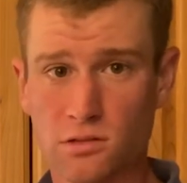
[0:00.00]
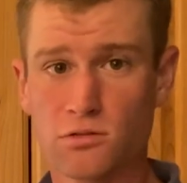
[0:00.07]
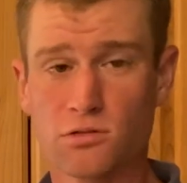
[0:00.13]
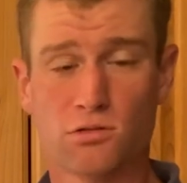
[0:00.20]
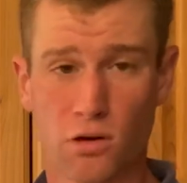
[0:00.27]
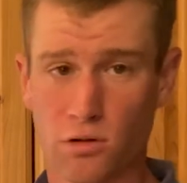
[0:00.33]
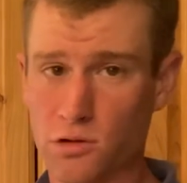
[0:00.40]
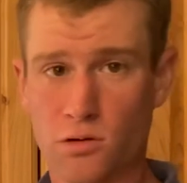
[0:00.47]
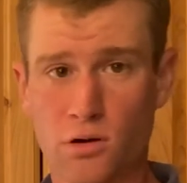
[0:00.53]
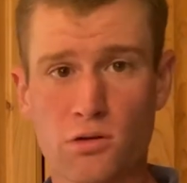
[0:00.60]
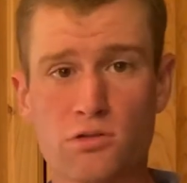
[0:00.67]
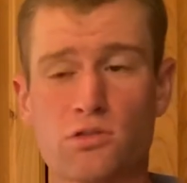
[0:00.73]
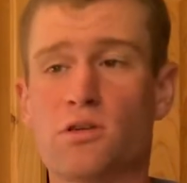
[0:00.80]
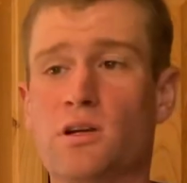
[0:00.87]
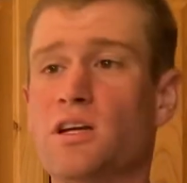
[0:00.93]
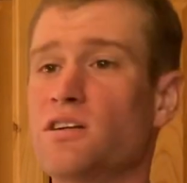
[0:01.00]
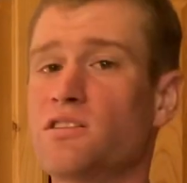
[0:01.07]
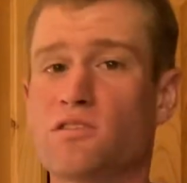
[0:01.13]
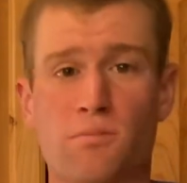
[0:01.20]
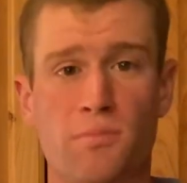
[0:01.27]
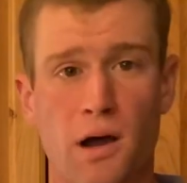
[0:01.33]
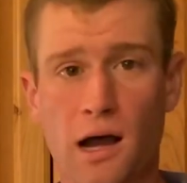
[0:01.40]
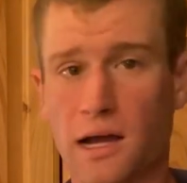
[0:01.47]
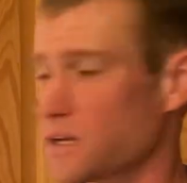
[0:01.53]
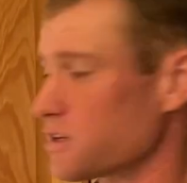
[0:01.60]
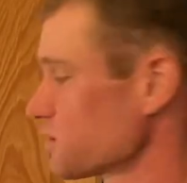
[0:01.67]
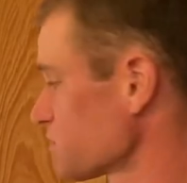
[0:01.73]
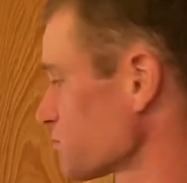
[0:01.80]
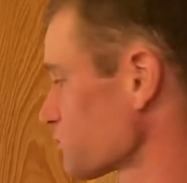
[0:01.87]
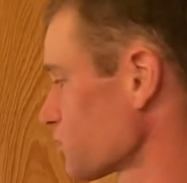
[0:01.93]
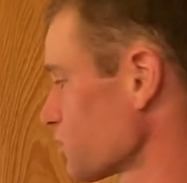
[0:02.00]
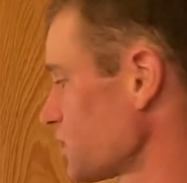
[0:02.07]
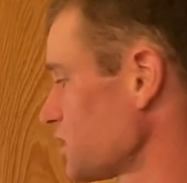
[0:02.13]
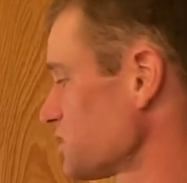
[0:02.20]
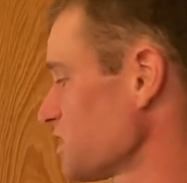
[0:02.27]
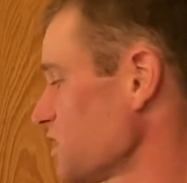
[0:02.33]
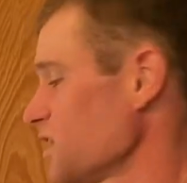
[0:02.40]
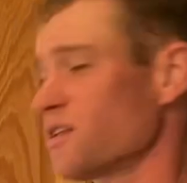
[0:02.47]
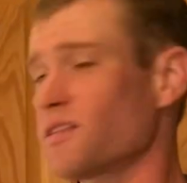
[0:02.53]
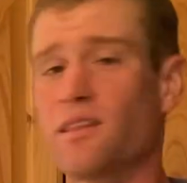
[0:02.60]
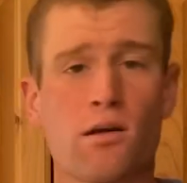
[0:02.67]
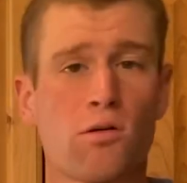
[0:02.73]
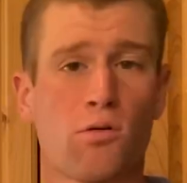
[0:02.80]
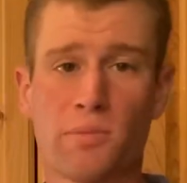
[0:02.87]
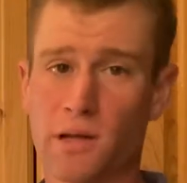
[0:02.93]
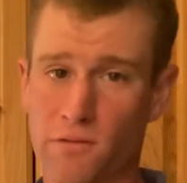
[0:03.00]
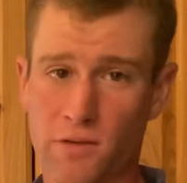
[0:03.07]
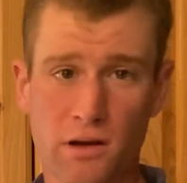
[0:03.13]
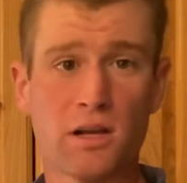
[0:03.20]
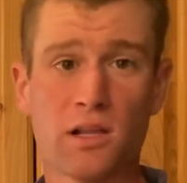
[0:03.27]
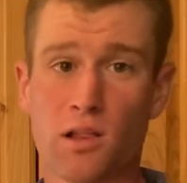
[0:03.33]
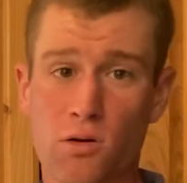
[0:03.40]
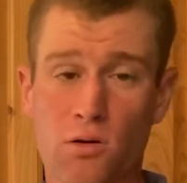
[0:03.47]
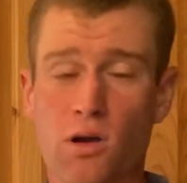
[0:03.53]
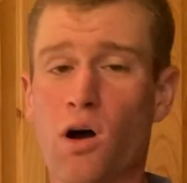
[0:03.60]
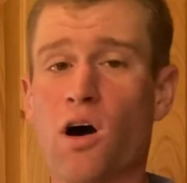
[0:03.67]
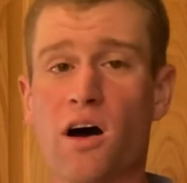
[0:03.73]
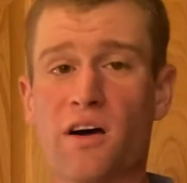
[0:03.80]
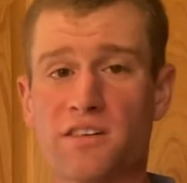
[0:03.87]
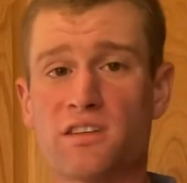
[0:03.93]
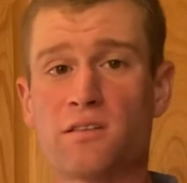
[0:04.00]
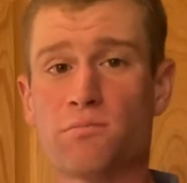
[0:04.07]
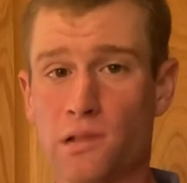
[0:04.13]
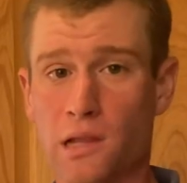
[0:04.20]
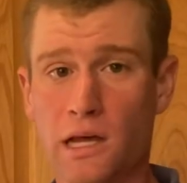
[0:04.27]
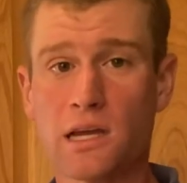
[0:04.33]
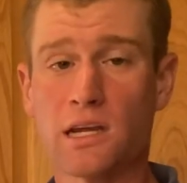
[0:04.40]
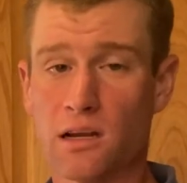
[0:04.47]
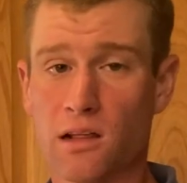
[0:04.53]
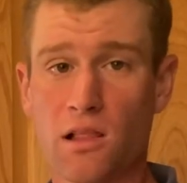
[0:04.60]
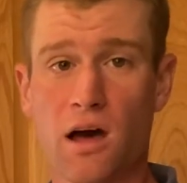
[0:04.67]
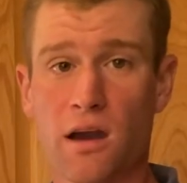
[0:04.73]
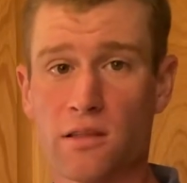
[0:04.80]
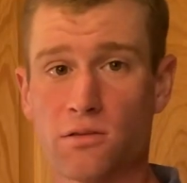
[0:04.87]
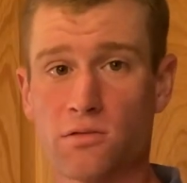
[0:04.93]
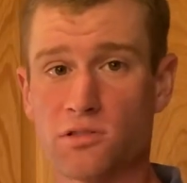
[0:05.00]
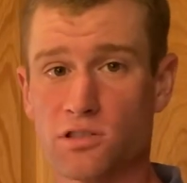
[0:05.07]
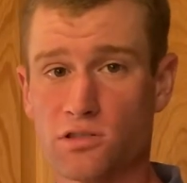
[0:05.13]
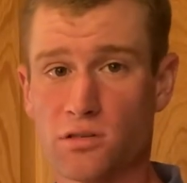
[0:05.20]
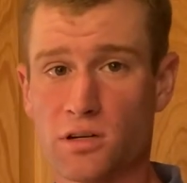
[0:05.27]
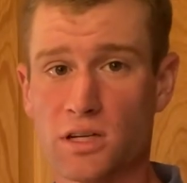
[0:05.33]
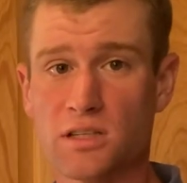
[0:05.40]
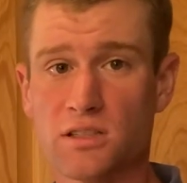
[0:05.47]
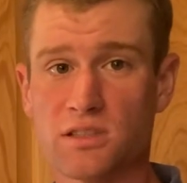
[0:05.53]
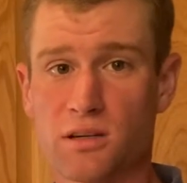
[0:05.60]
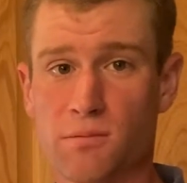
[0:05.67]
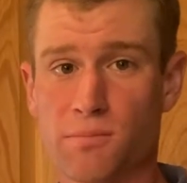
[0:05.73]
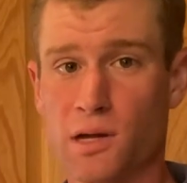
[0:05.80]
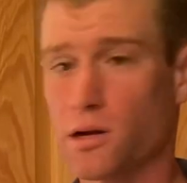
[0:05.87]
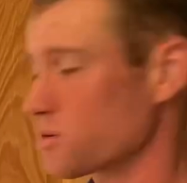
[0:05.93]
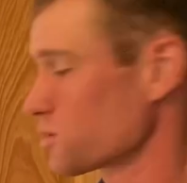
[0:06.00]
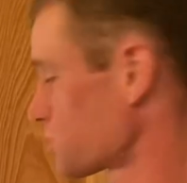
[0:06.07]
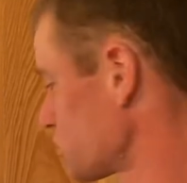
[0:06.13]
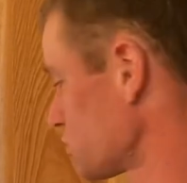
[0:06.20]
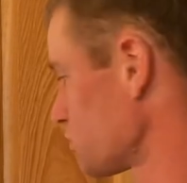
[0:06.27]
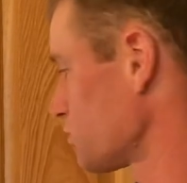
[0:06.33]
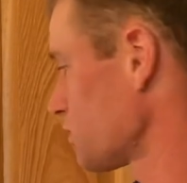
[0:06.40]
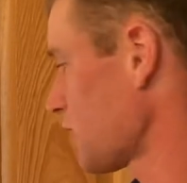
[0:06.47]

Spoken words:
grow your own trees or buy in some trees? There will be a very low cost in planting a lot of those trees compared to,